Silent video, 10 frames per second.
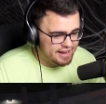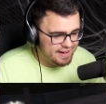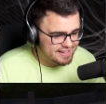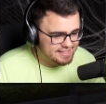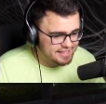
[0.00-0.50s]

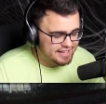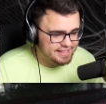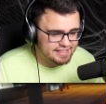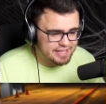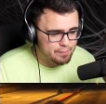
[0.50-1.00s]
honestly, it
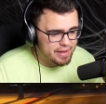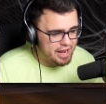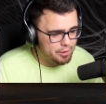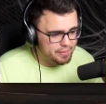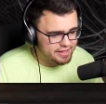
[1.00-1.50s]
doesn't
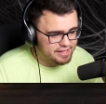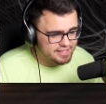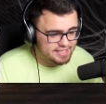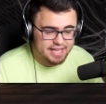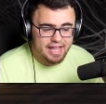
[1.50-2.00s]
matter
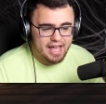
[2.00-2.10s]
because